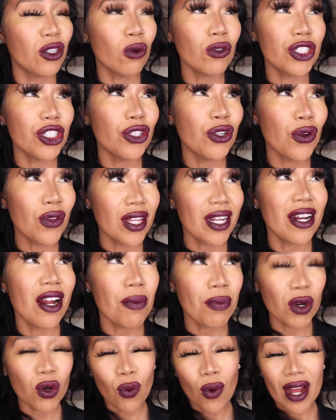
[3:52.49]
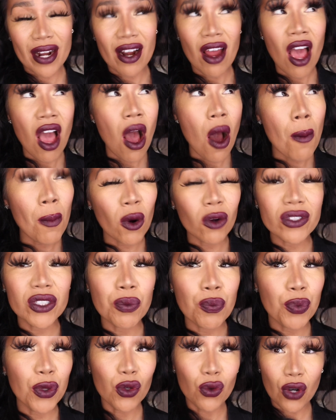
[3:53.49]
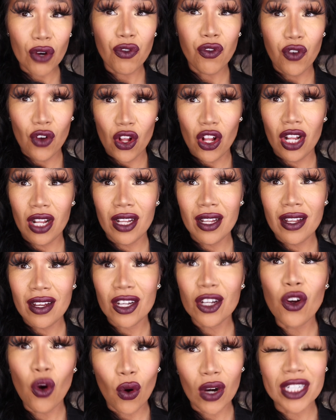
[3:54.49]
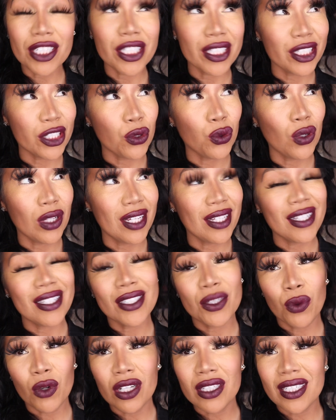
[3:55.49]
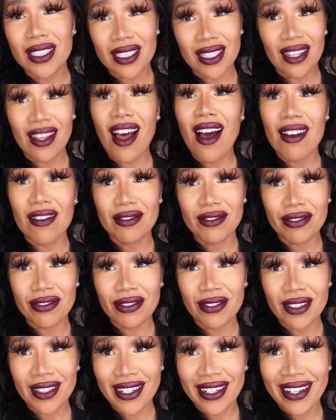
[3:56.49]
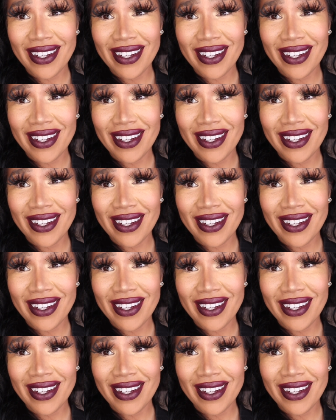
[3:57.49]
Don't you know the number one most beautiful, gorgeous tool in this world is love?